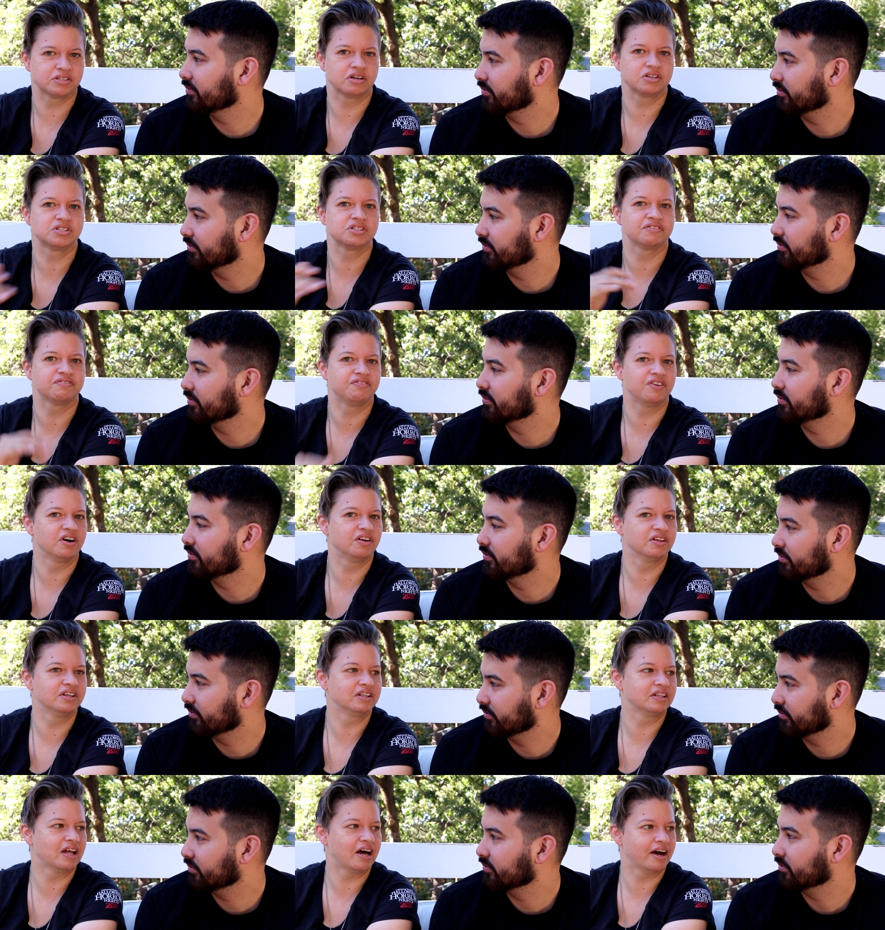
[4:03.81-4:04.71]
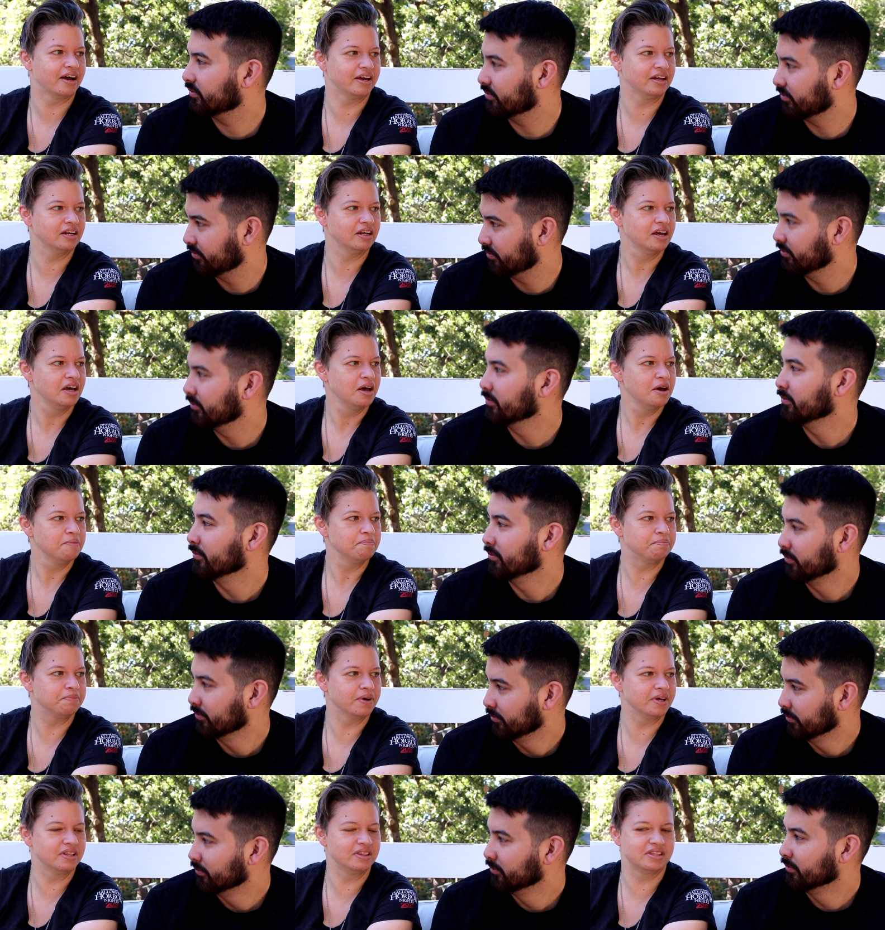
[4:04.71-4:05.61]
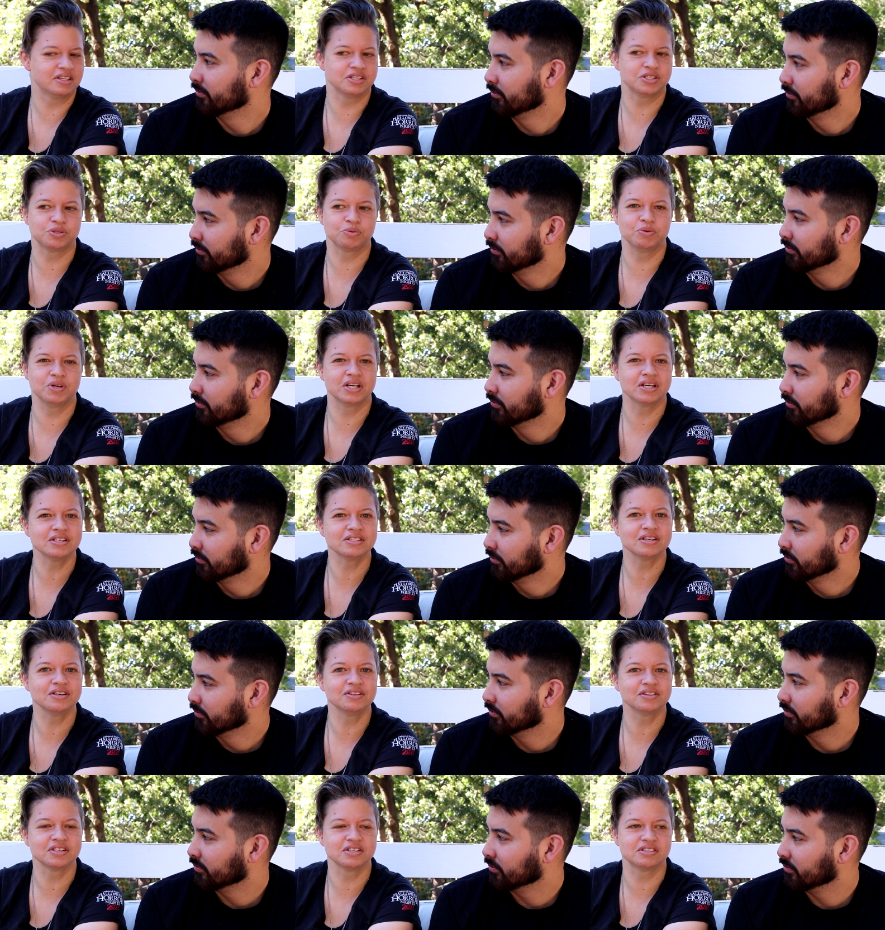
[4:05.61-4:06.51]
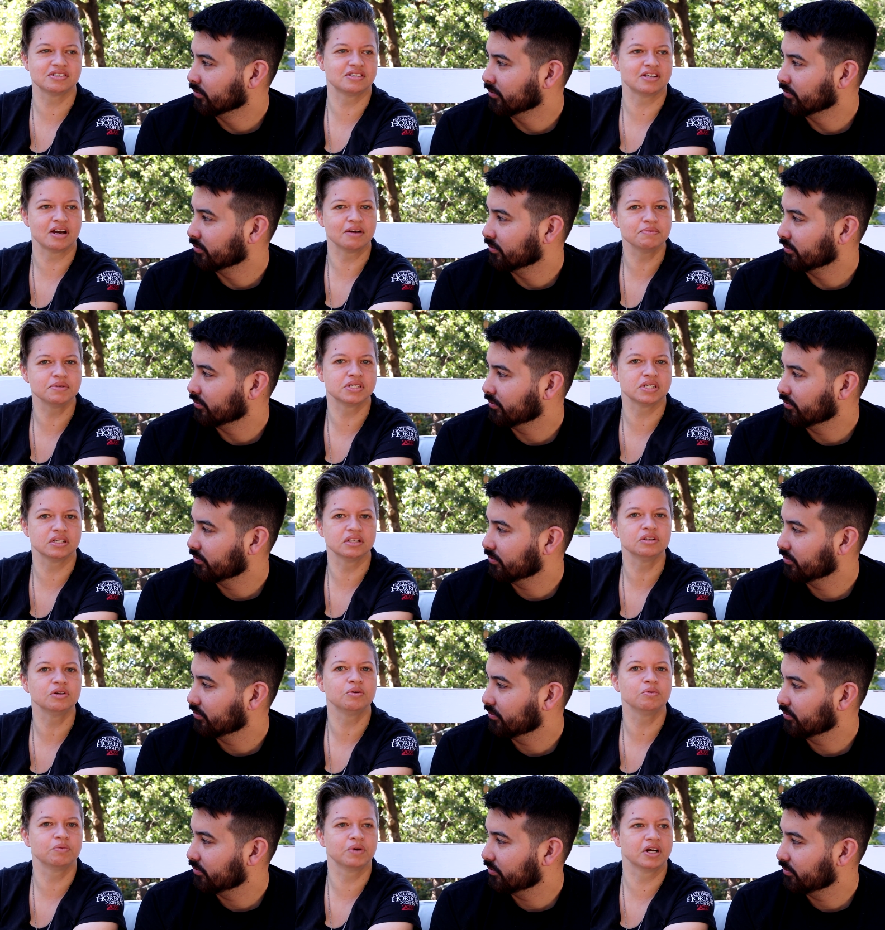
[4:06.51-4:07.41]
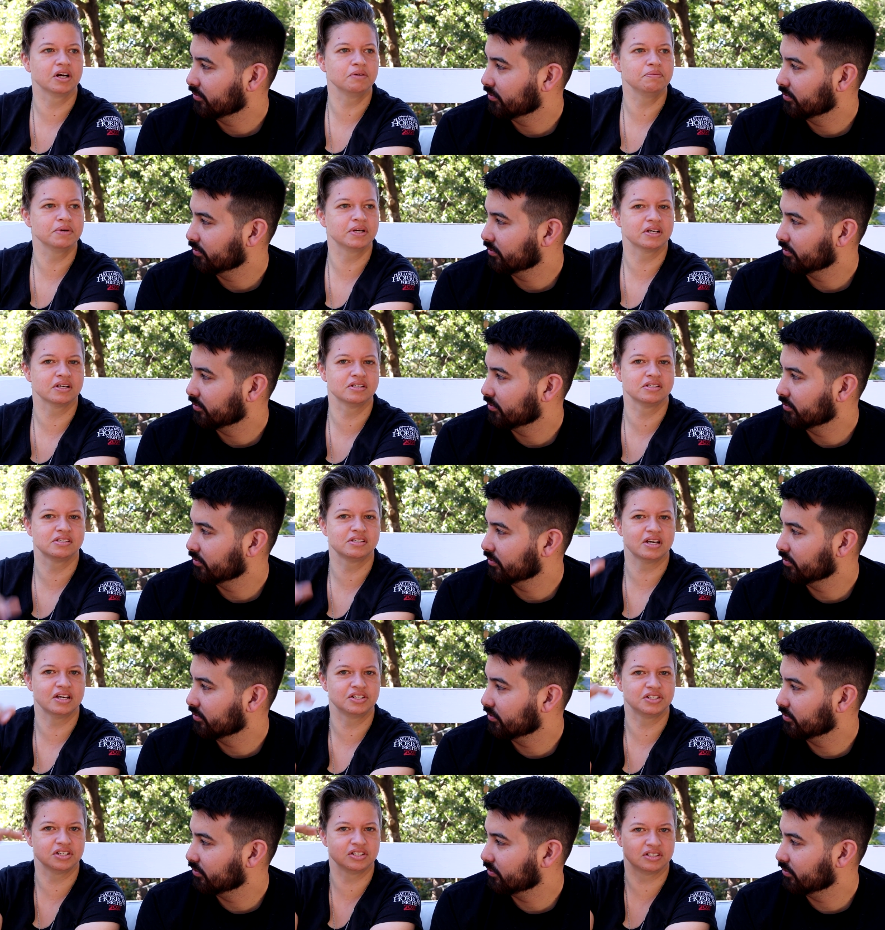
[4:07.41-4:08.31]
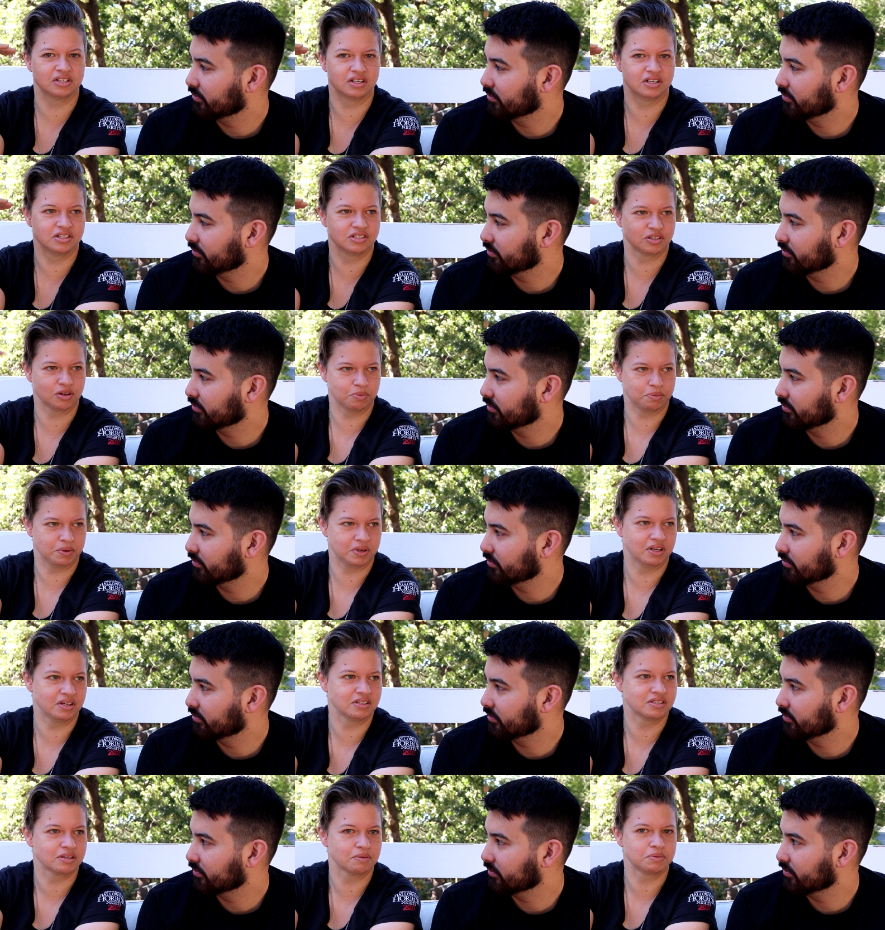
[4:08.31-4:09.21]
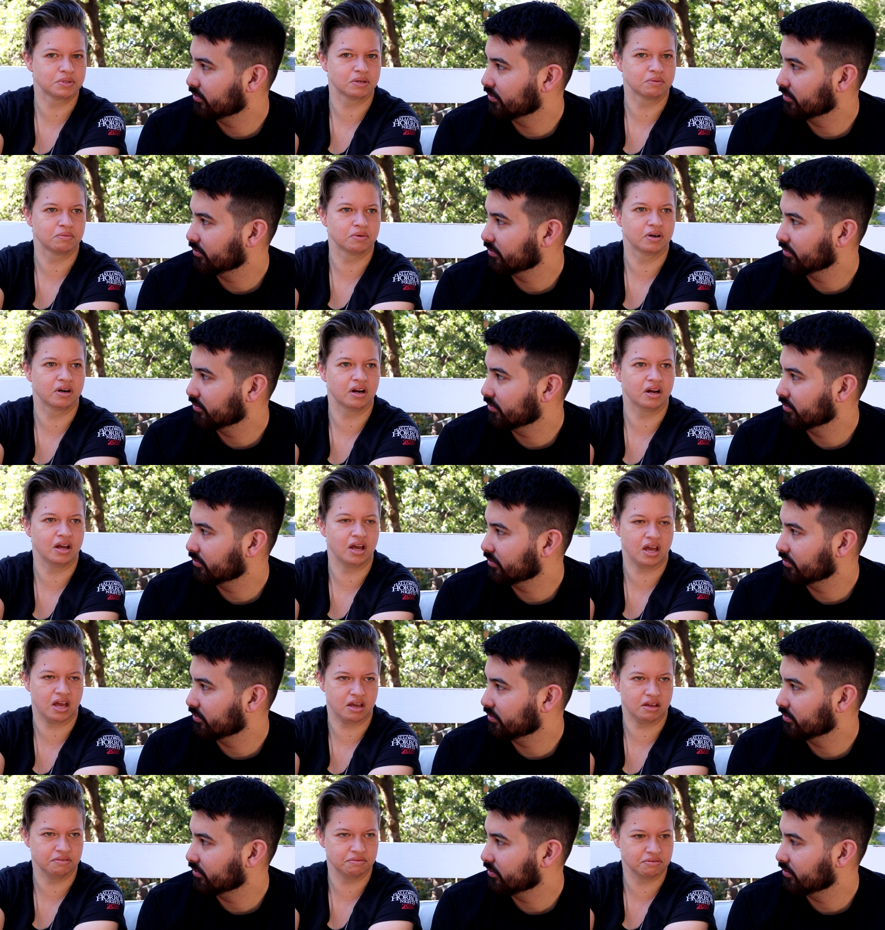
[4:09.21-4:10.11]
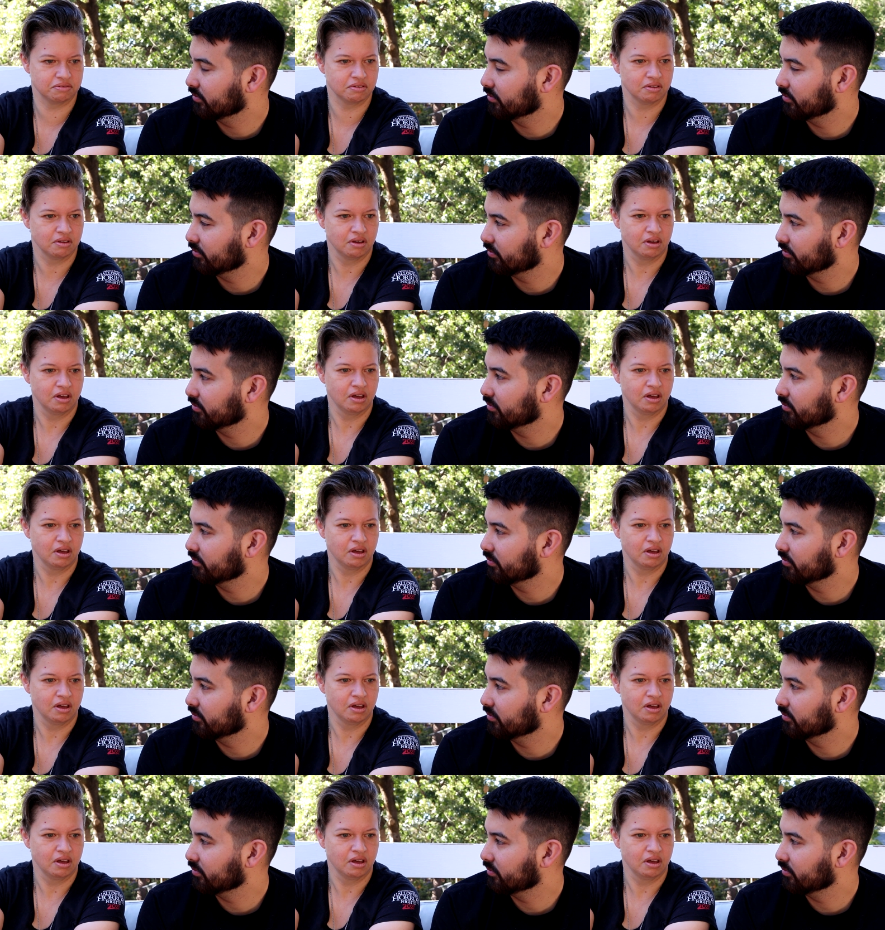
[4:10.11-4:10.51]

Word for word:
Speaker 1: starts to fall in line. But this week this time is a little weird because HHN is opening September 8th,